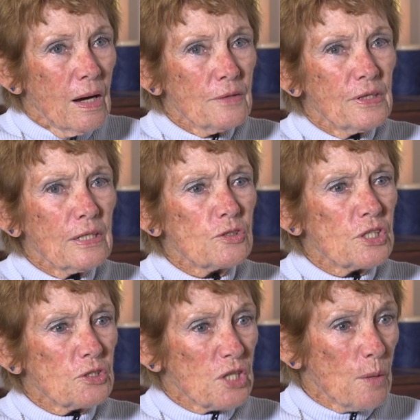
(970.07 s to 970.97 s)
I think it's
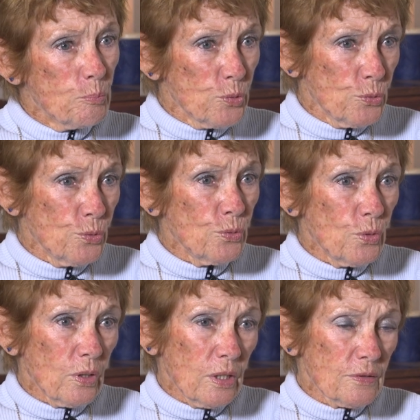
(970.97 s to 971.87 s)
a taboo.
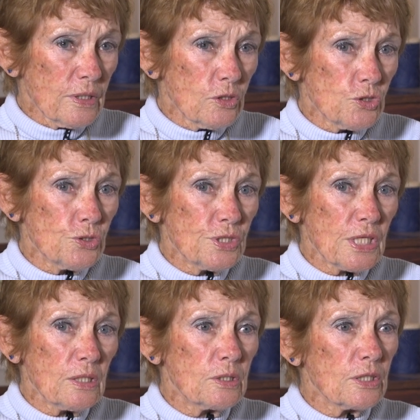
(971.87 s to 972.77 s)
I think, as you
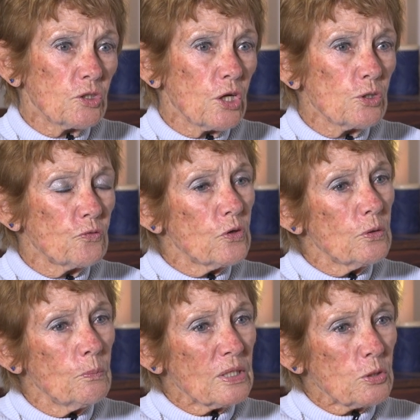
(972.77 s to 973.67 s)
said, it goes very
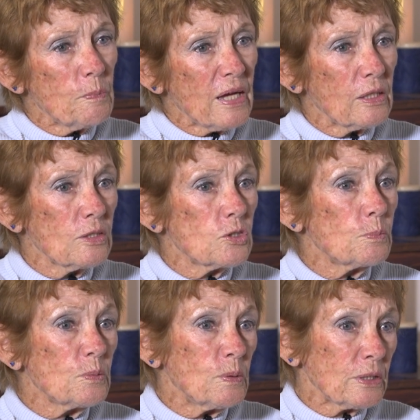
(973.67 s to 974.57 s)
much back into
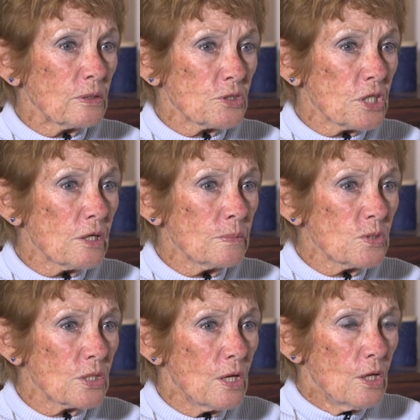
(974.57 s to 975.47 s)
biblical times.